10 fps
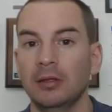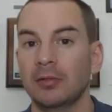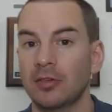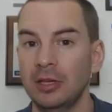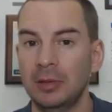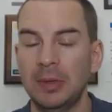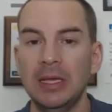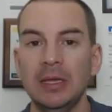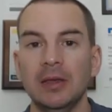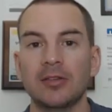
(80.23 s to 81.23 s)

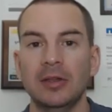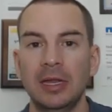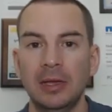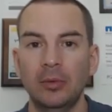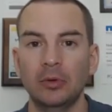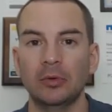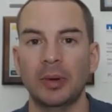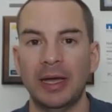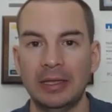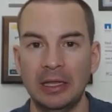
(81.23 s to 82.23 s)
CDP is enabled
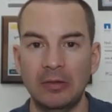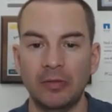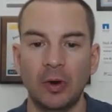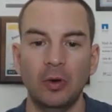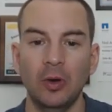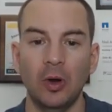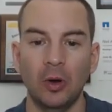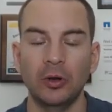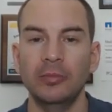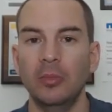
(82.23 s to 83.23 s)
by default
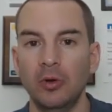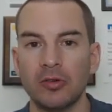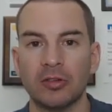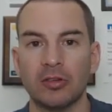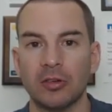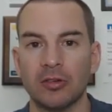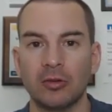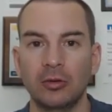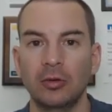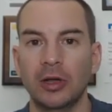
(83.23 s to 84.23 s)
on most
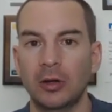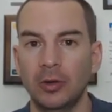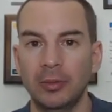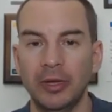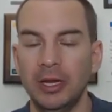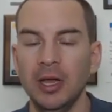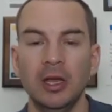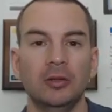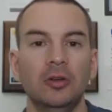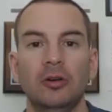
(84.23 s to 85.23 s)
Cisco equipment,
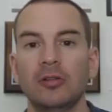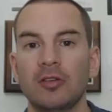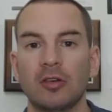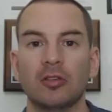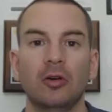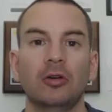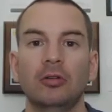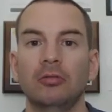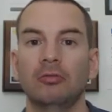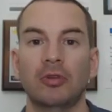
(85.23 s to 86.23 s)
not just
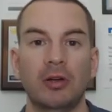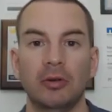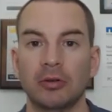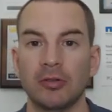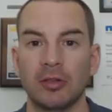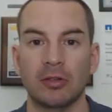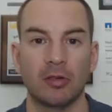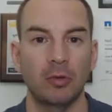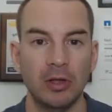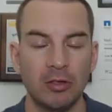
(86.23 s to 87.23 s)
on routers and
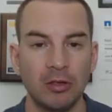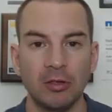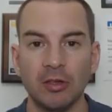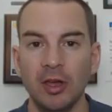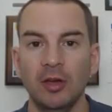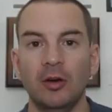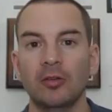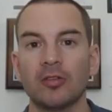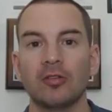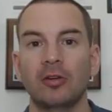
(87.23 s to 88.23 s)
switches,
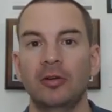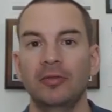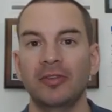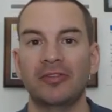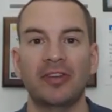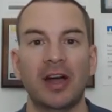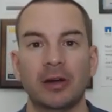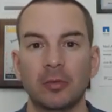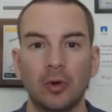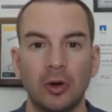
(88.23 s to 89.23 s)
also on the
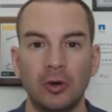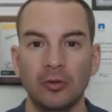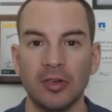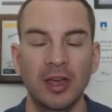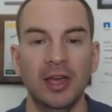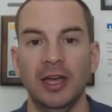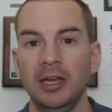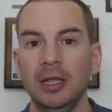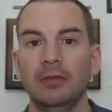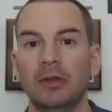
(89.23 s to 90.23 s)
firewalls,
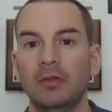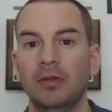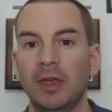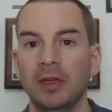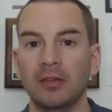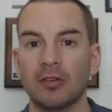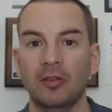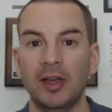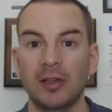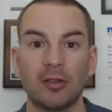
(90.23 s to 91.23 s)
and even things
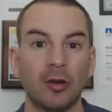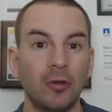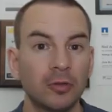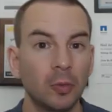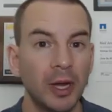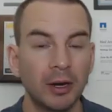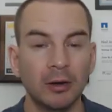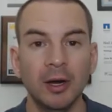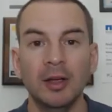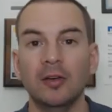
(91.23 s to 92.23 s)
like
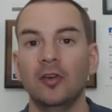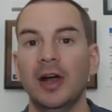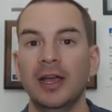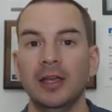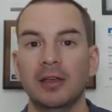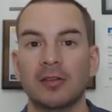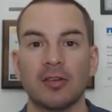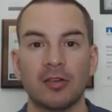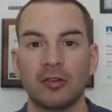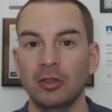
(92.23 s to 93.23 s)
software like
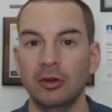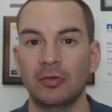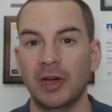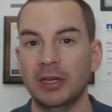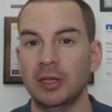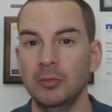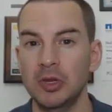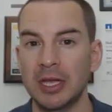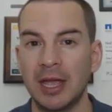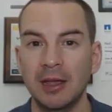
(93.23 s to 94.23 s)
Cisco Unified
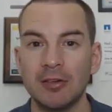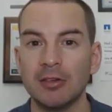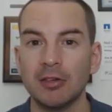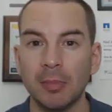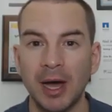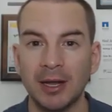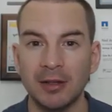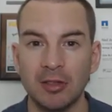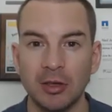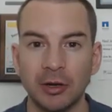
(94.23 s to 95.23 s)
Communications
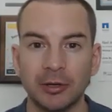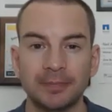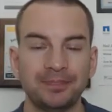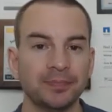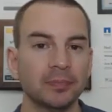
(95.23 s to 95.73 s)
Manager,